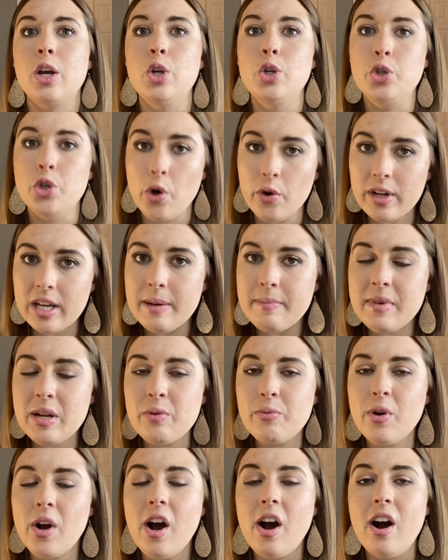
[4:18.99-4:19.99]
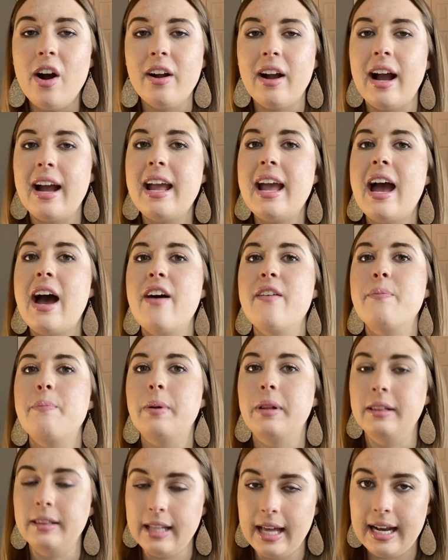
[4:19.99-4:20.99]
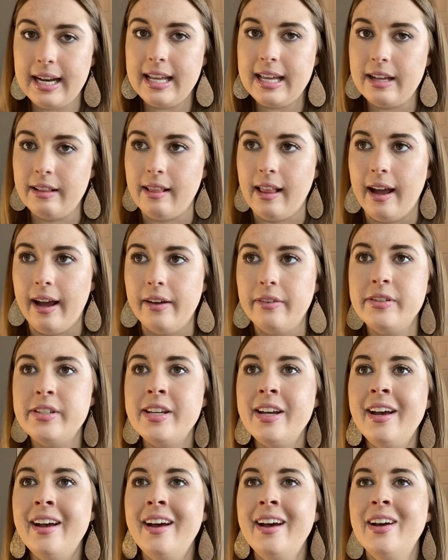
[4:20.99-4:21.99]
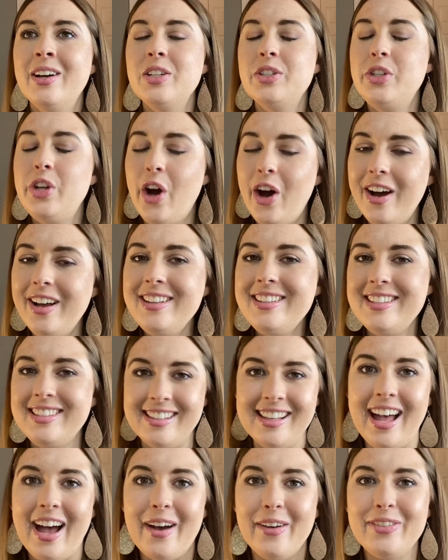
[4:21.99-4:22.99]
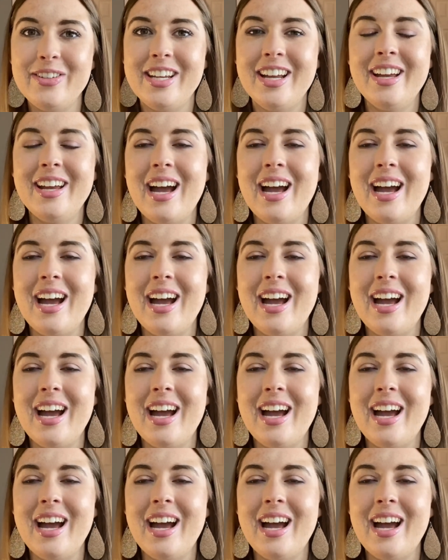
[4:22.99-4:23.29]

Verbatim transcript: Don't get me wrong, I have plenty left, tons left.